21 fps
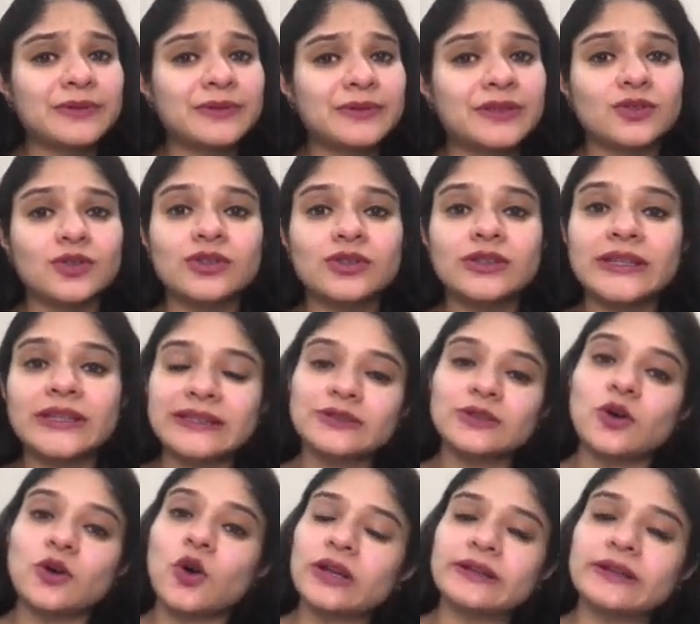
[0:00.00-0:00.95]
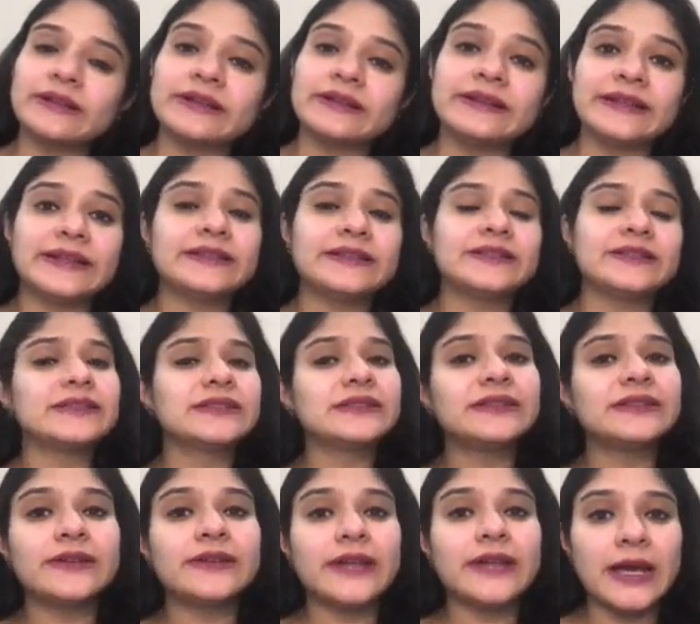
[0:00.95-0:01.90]
So these all contain certain
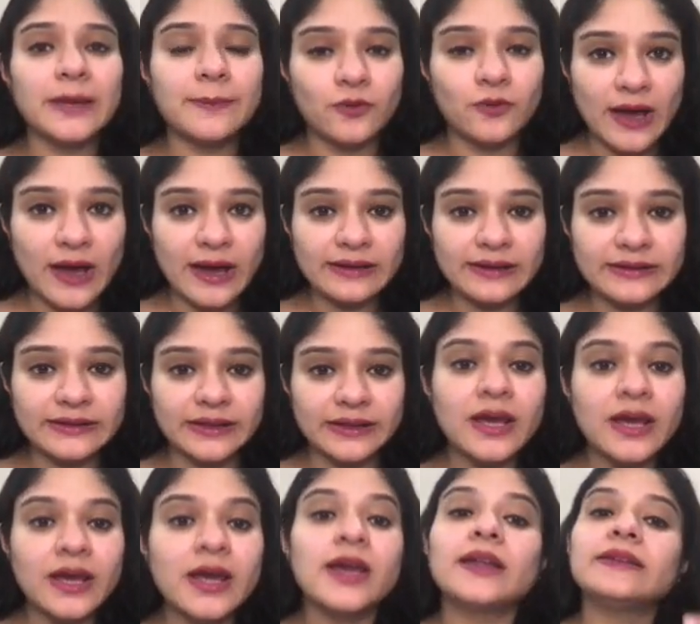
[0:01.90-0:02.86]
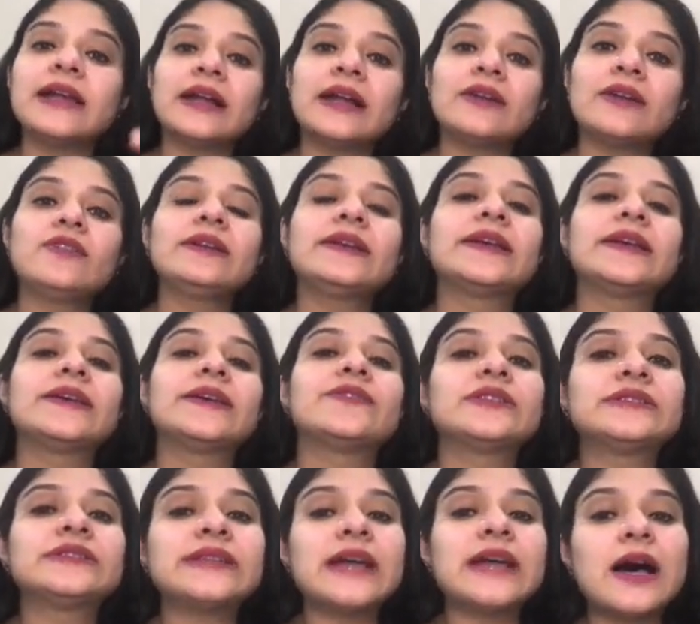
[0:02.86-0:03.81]
type of acid that will give a
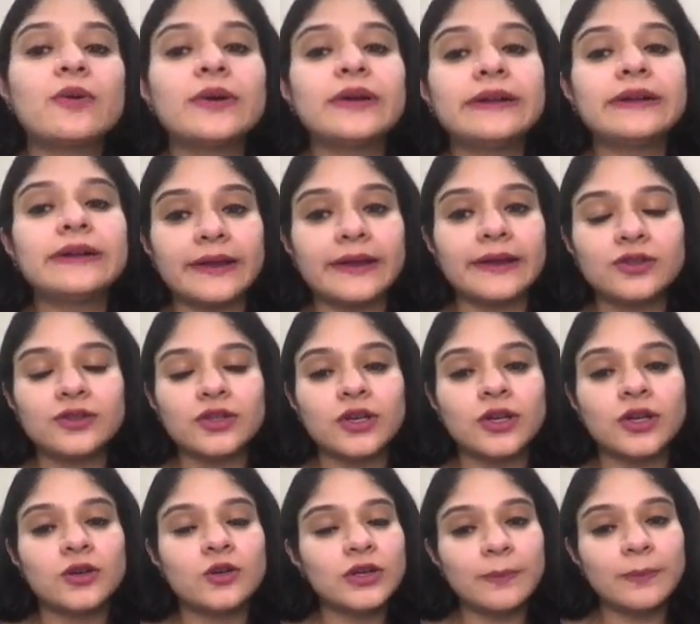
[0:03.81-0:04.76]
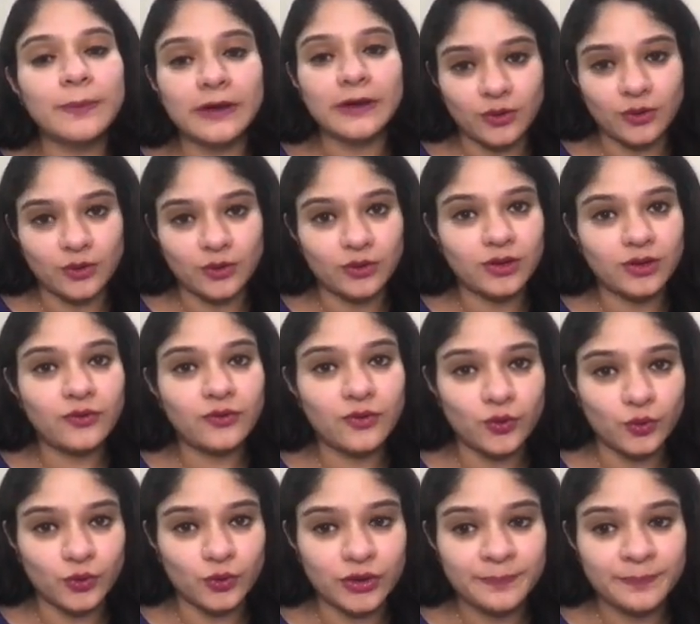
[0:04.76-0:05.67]
sour taste to the particular fruit.